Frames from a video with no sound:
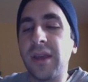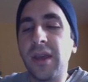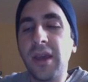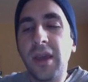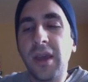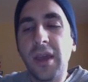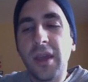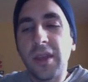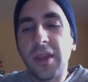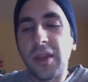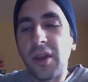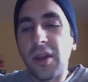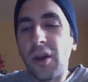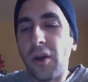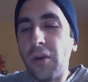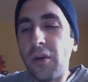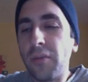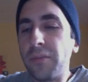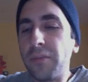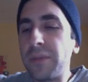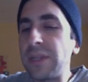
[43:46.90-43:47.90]

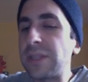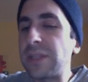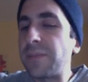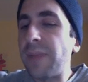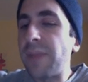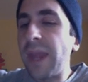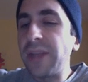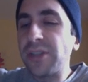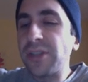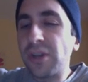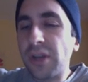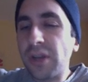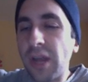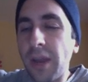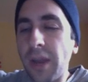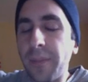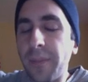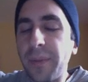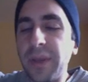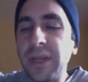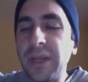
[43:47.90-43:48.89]
These major
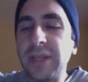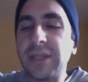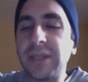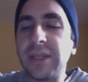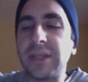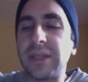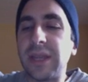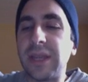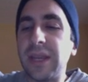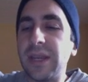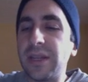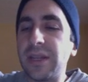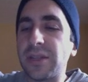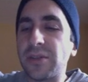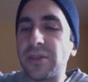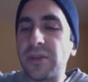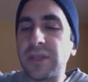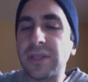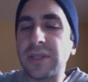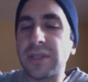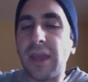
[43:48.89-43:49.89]
companies, these
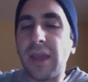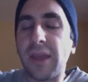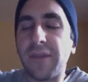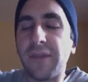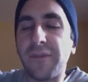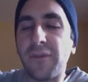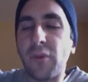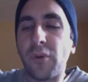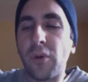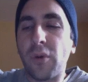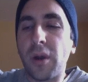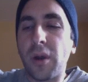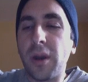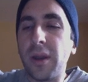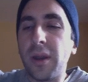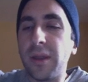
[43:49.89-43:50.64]
industries like Ford,